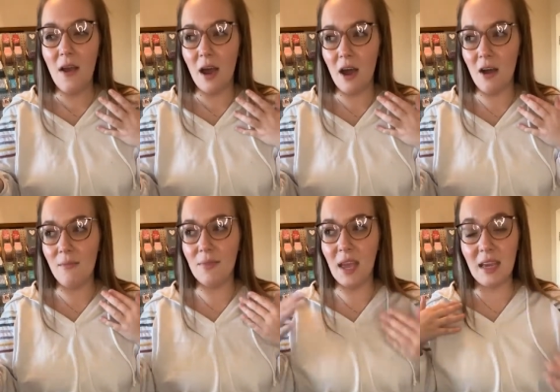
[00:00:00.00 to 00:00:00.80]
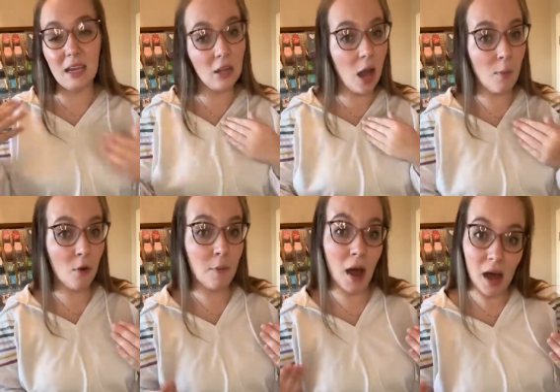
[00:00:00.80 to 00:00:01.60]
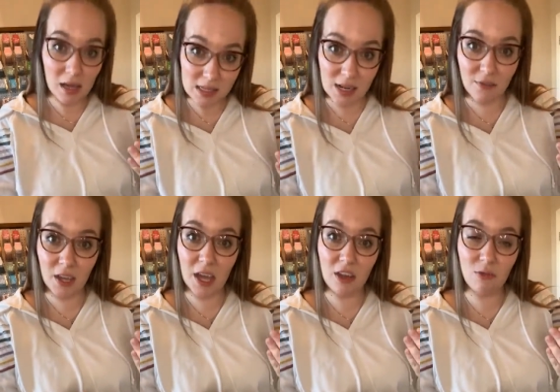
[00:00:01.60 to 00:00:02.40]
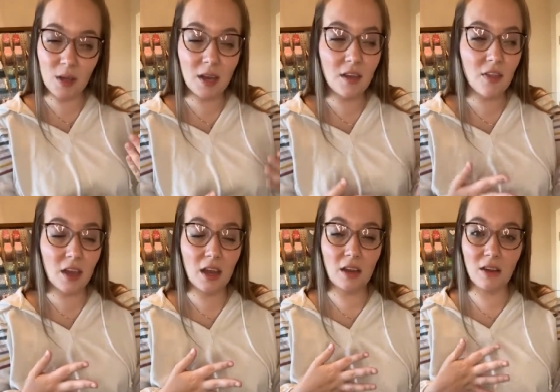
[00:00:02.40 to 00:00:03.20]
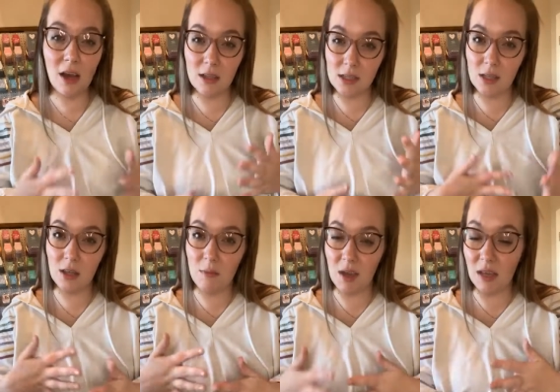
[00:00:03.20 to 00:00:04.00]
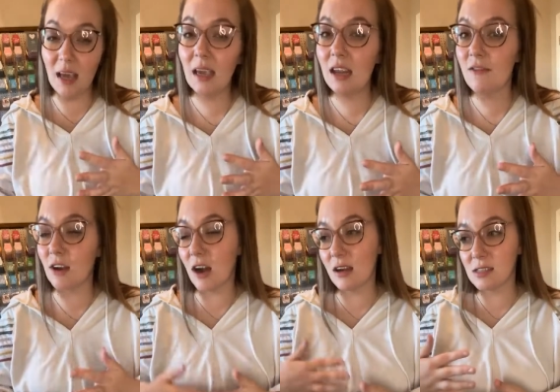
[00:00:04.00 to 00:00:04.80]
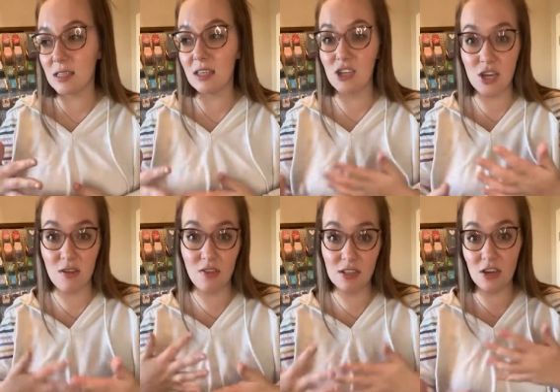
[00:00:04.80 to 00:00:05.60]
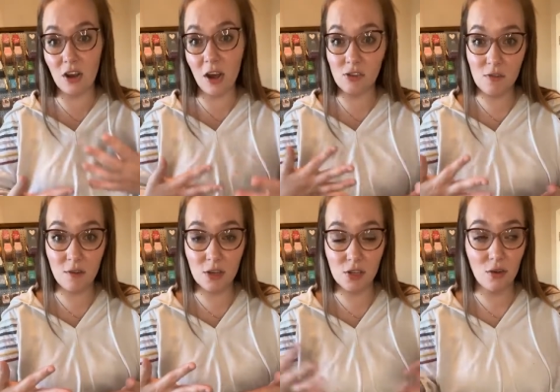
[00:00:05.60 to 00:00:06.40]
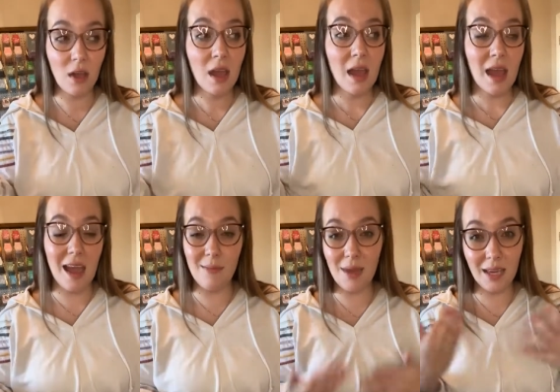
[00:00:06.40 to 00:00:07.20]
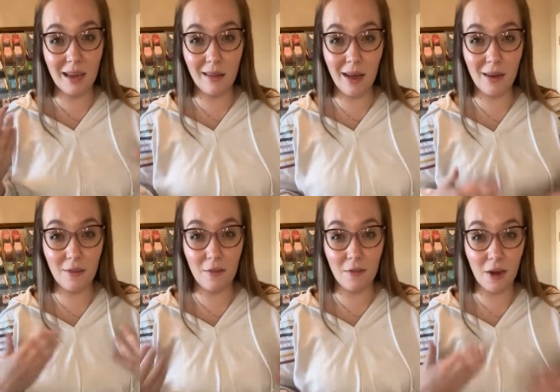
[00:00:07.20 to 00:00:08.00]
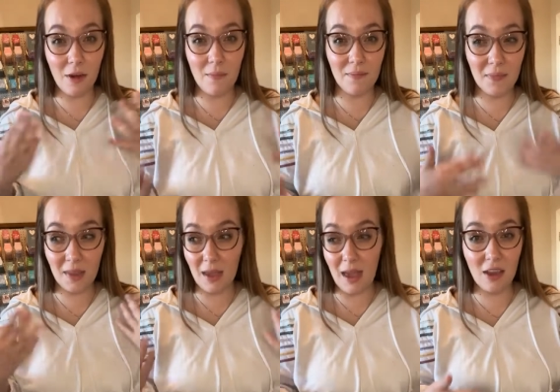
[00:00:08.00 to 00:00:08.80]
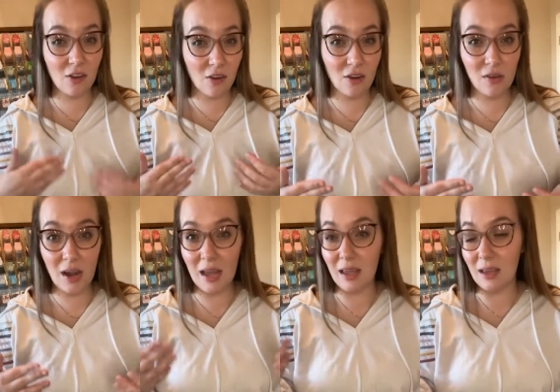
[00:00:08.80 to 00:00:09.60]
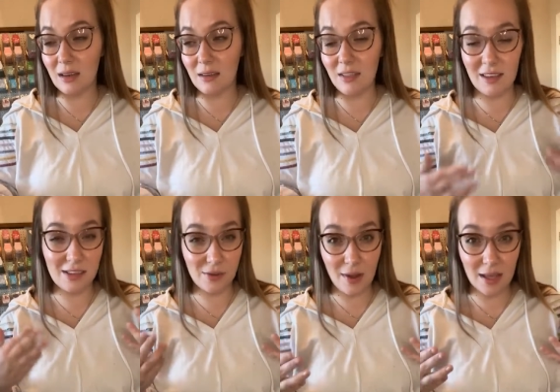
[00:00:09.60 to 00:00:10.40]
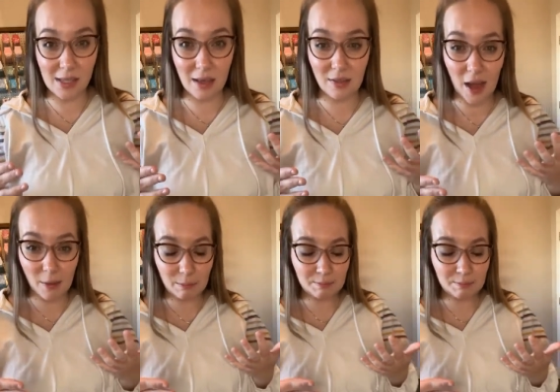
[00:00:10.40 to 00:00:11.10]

um, and get a lot more positive engagement than constantly being negative or constantly sharing things that are controversial and making a lot of um, anger and things arise like that.